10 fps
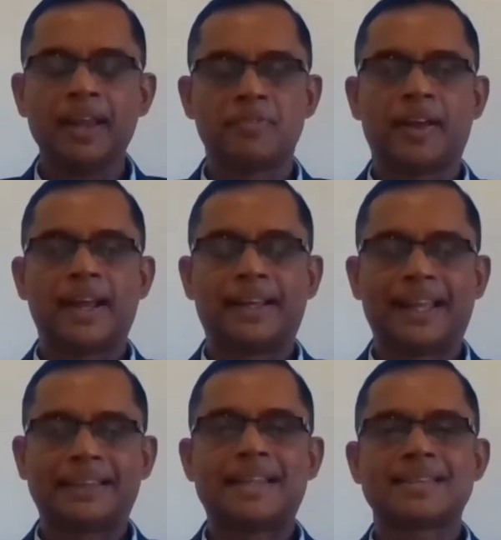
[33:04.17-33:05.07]
If we can
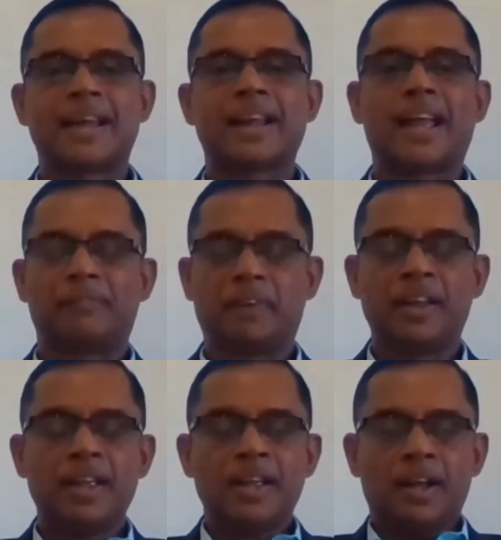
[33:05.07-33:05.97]
get the sunlight,
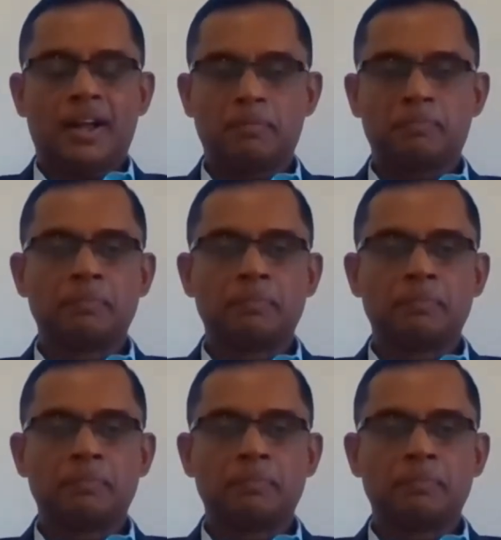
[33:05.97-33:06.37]
uh,